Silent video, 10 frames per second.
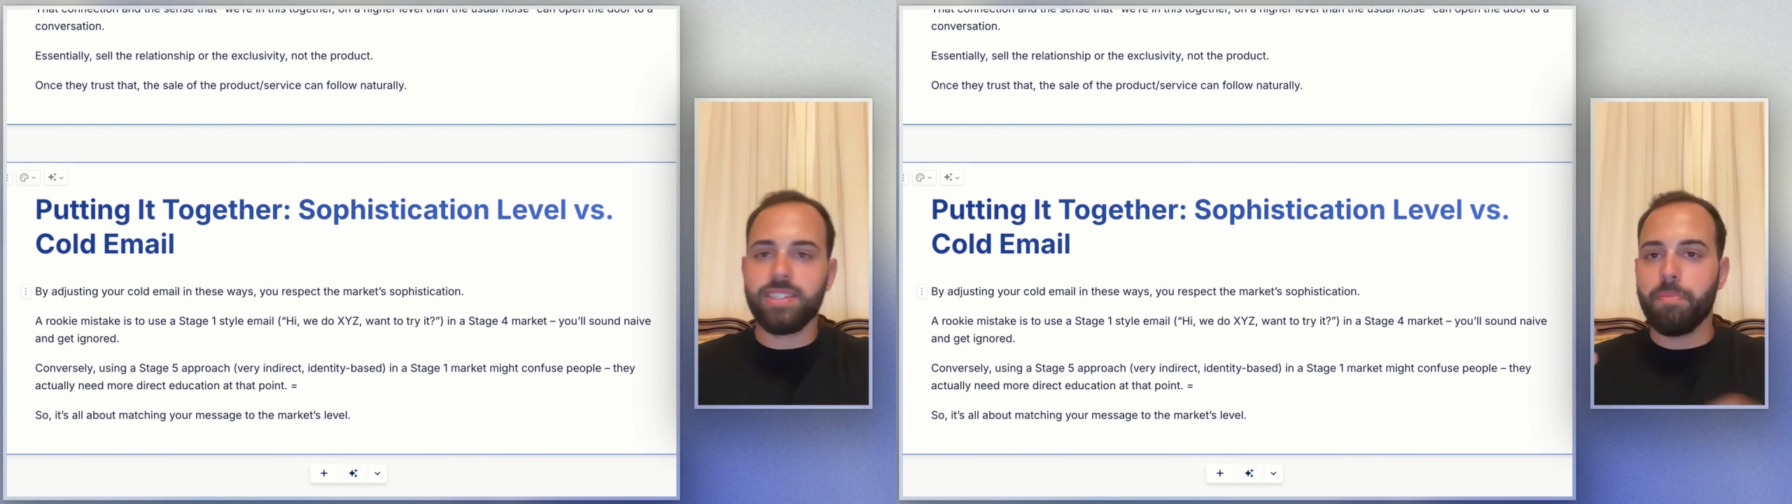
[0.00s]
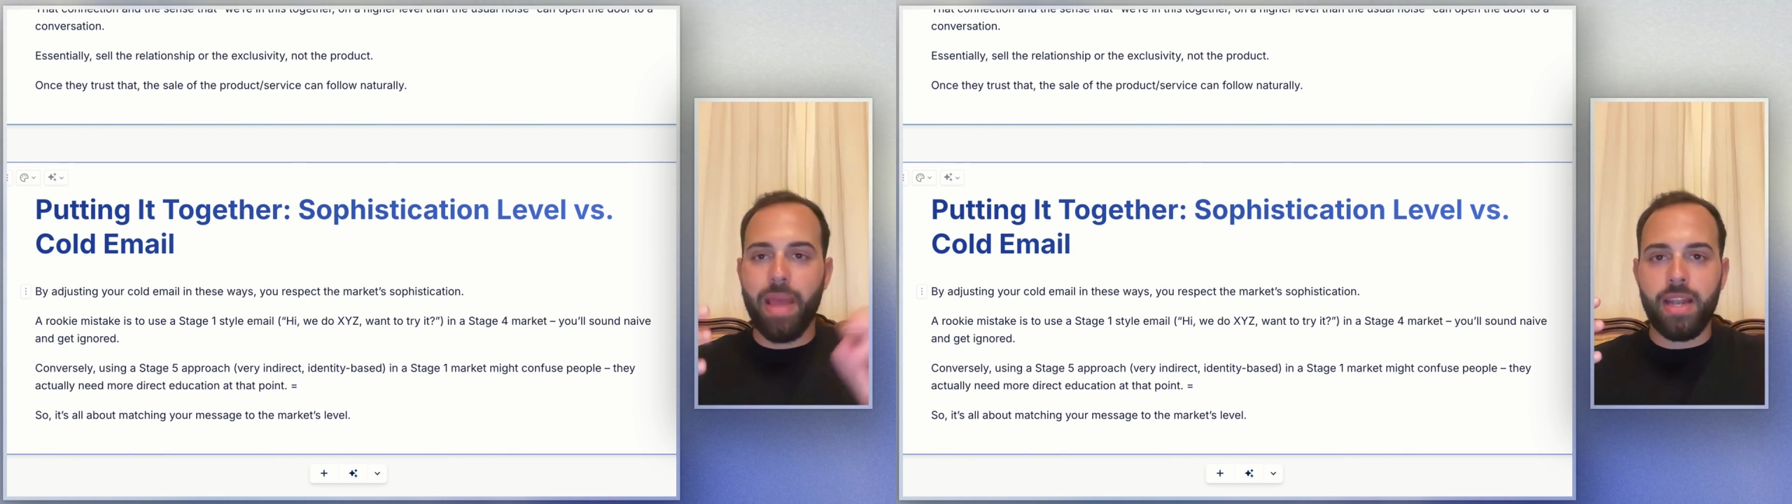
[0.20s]

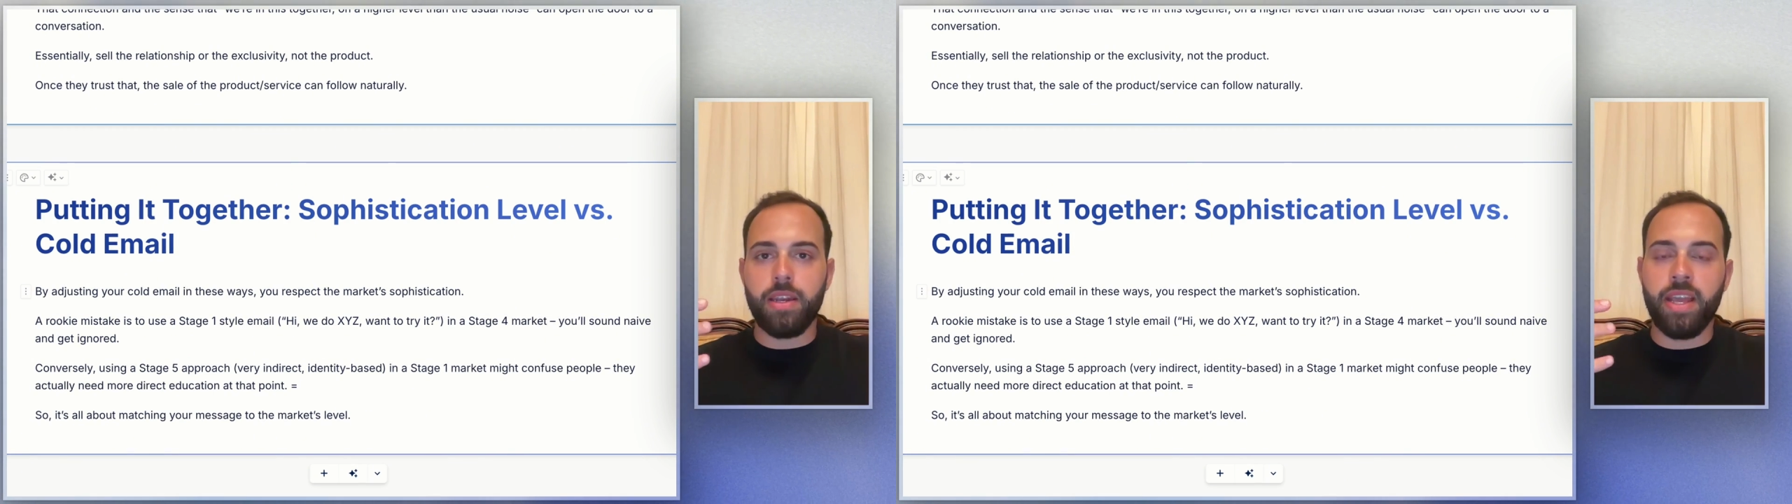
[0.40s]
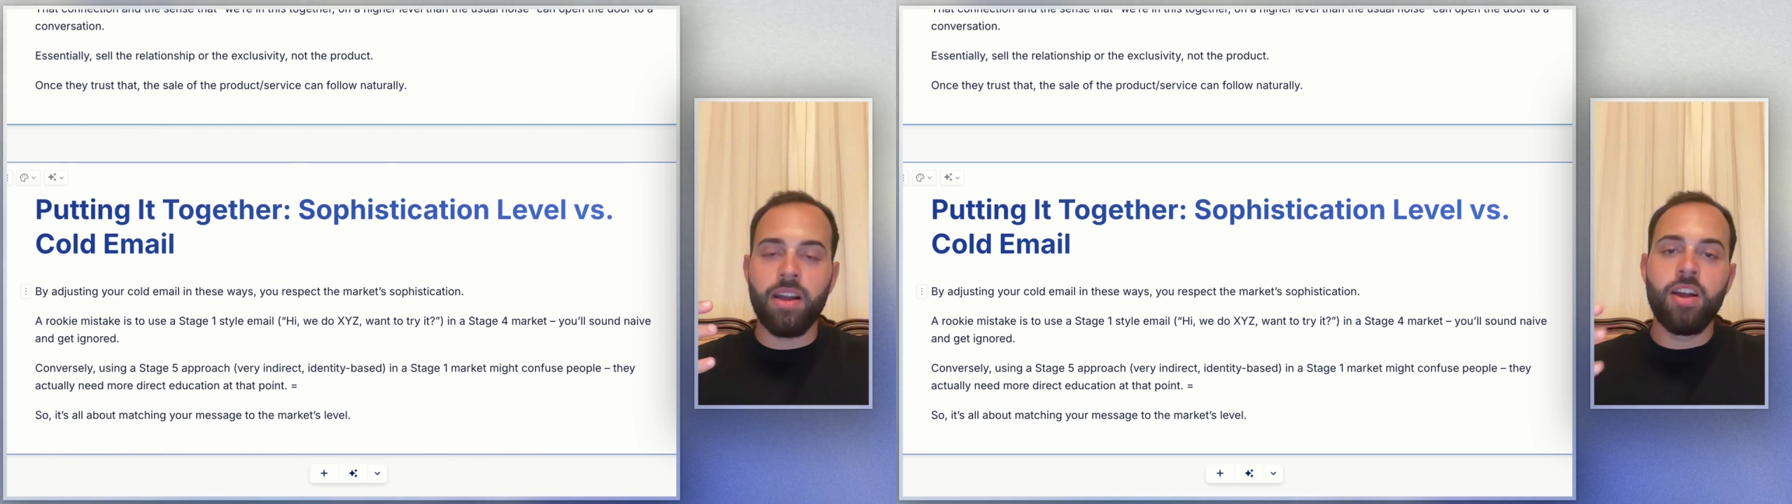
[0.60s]

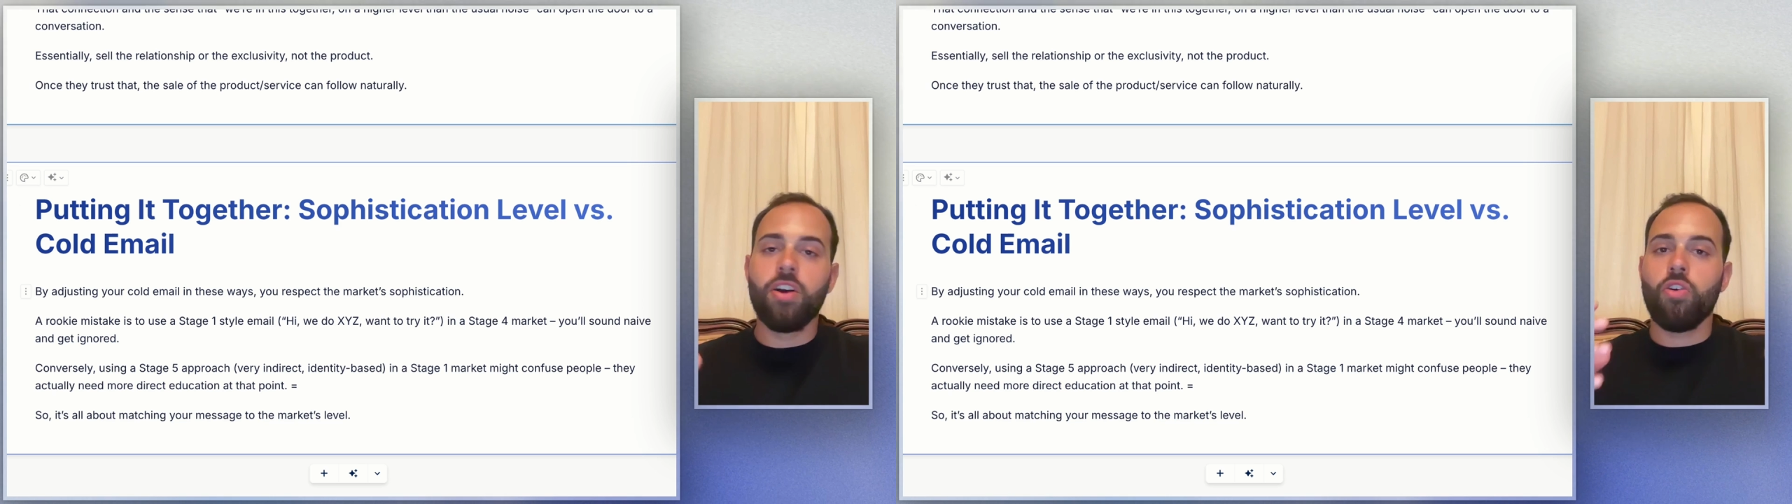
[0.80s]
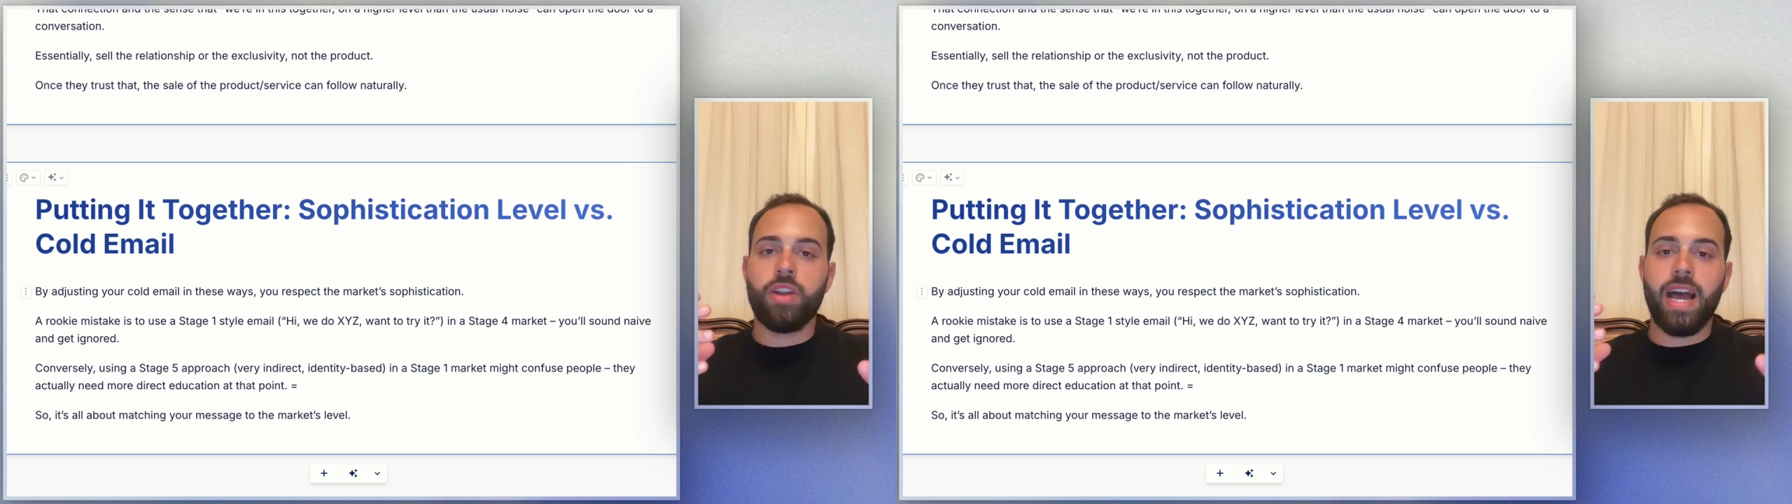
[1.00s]
depending
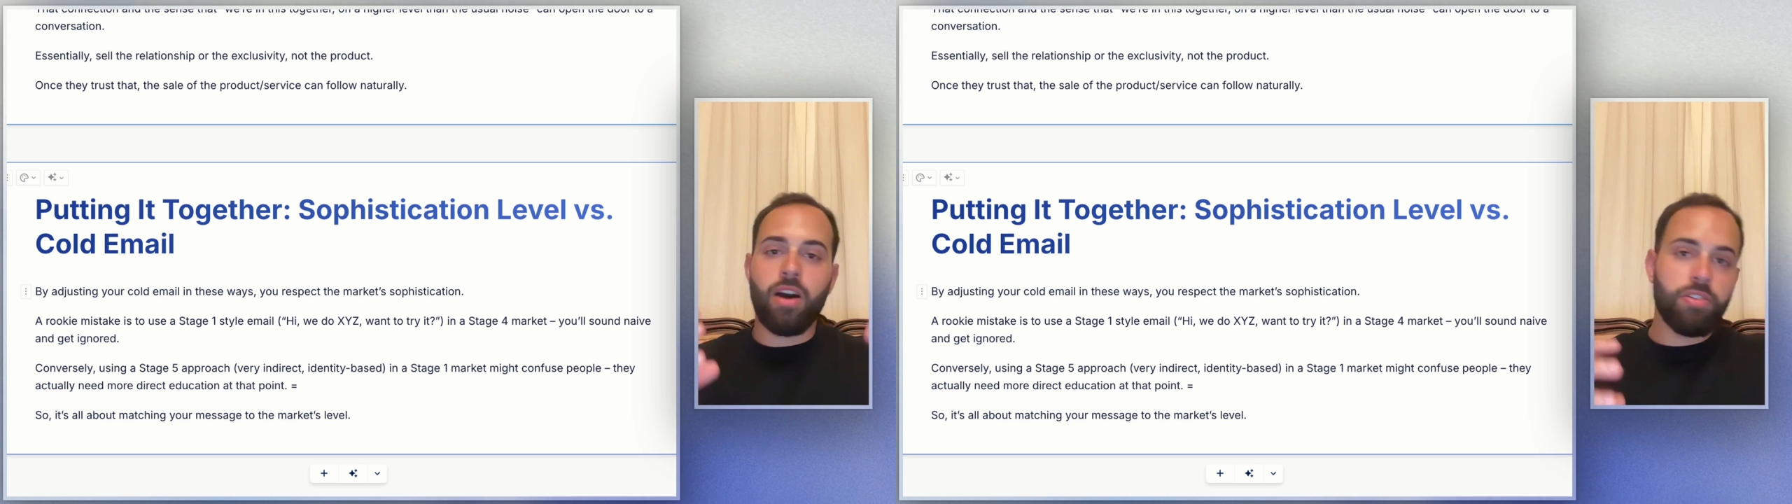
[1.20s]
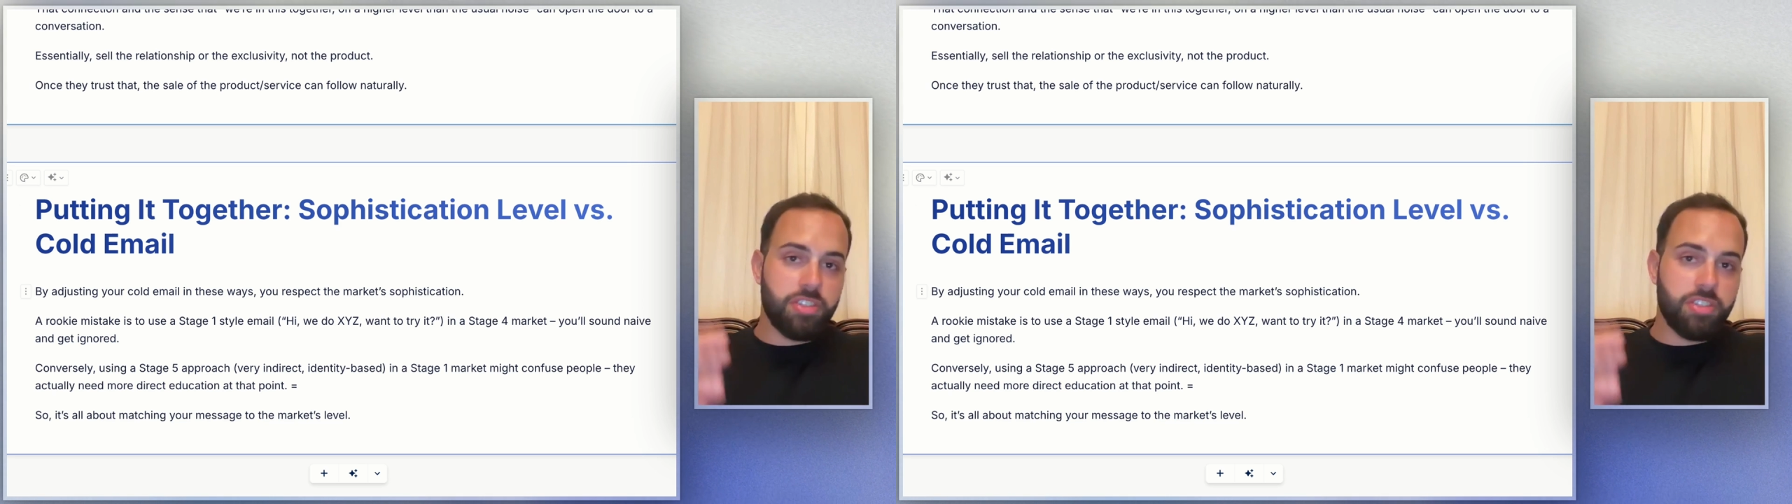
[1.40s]
on how